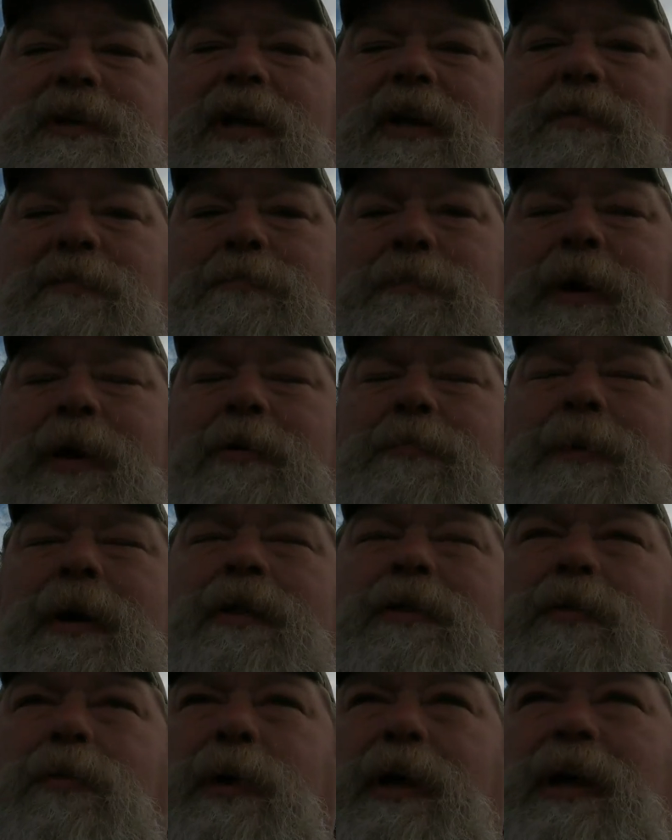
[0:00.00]
getting better
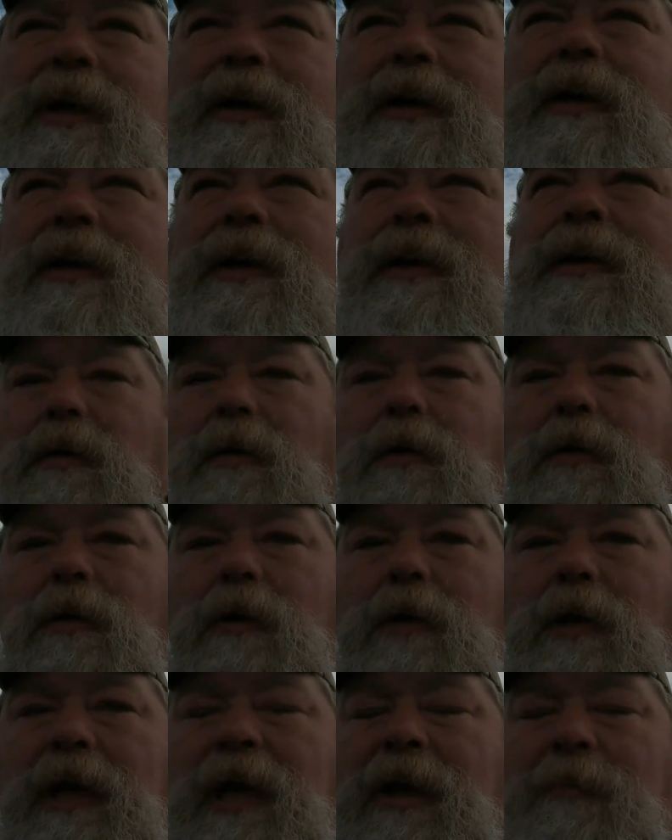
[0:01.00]
by the week.
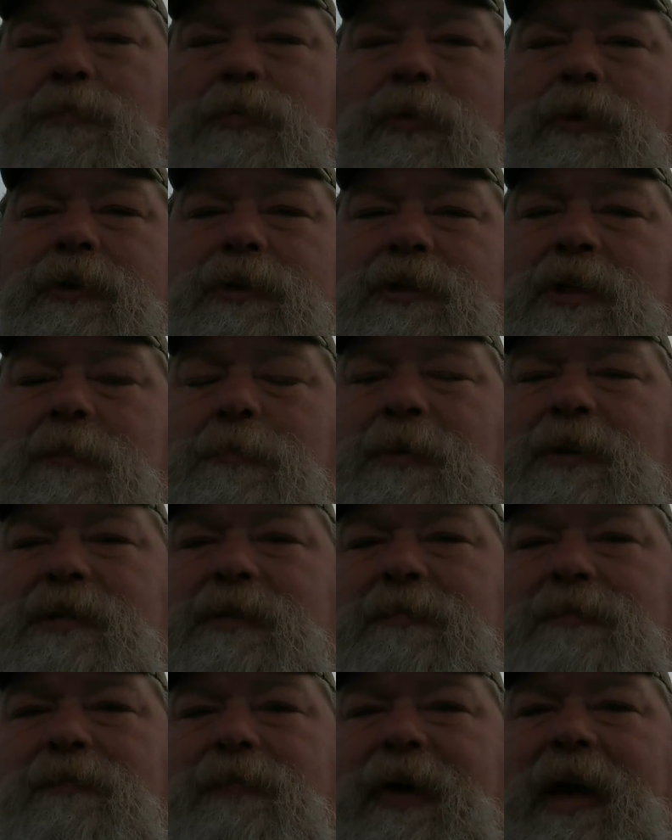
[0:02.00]
April is going to be
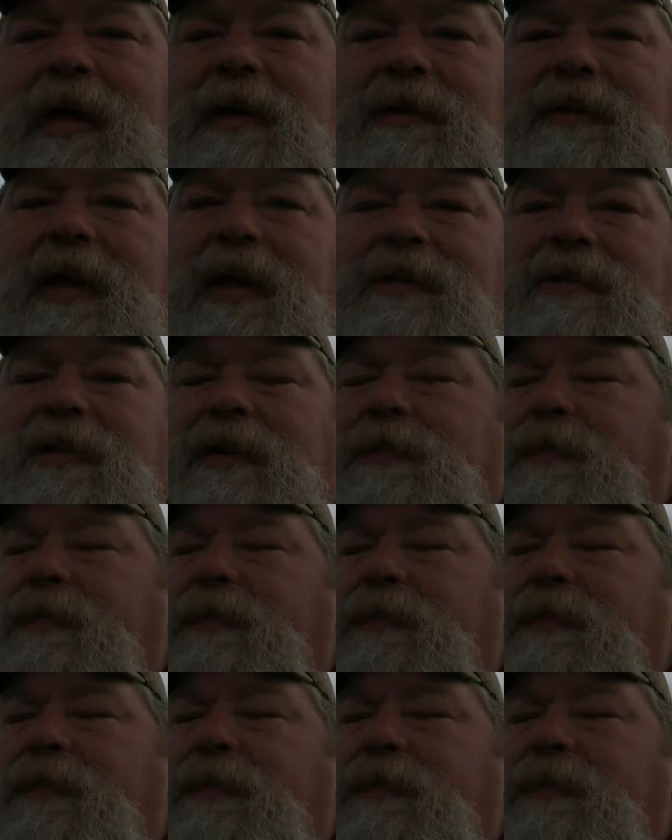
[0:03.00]
some fantastic